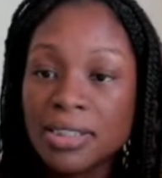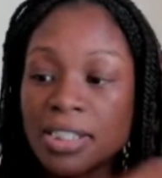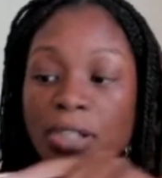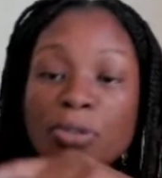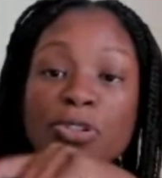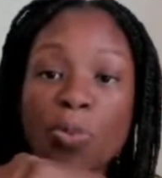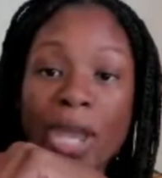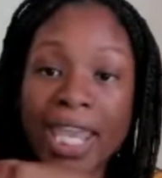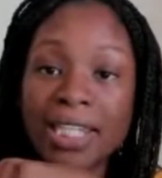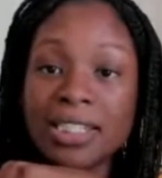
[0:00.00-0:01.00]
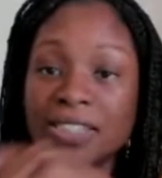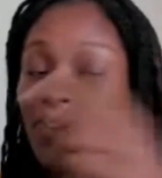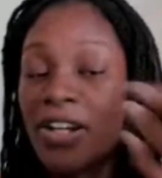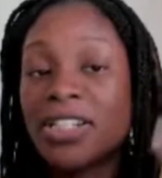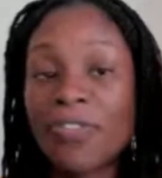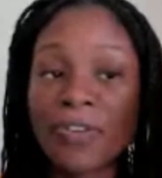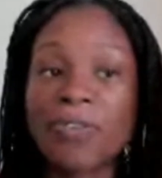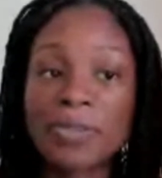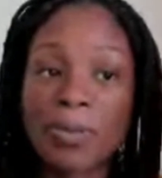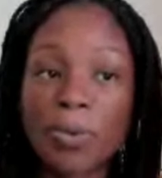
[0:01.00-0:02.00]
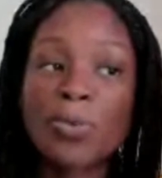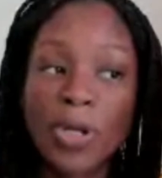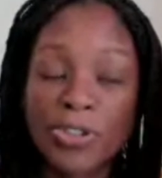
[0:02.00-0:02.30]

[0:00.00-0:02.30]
to lose weight is very different from someone who